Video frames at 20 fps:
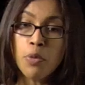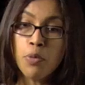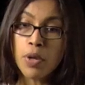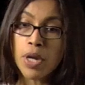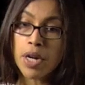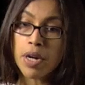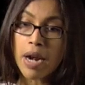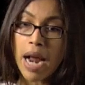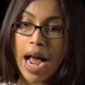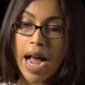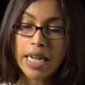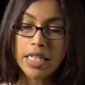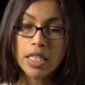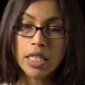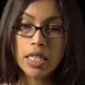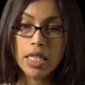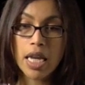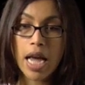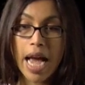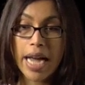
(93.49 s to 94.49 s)
We are
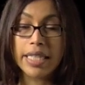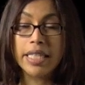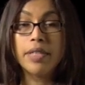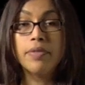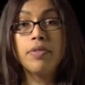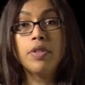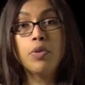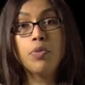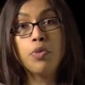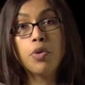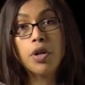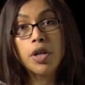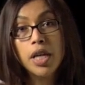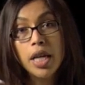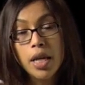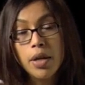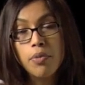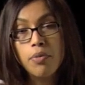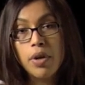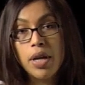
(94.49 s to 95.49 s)
actually actively
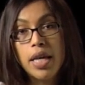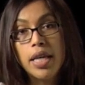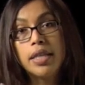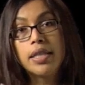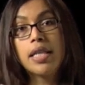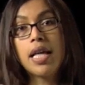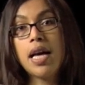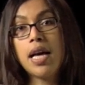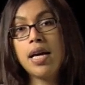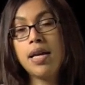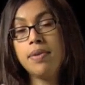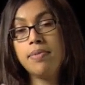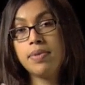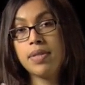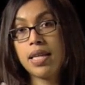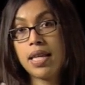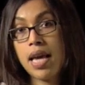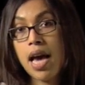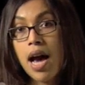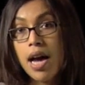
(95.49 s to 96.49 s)
working with
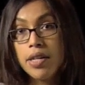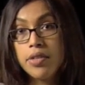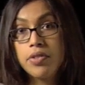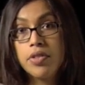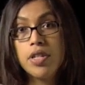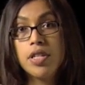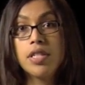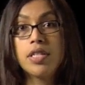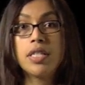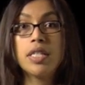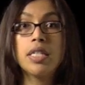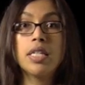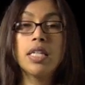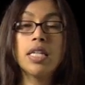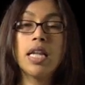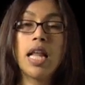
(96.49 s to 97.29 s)
psychiatrists and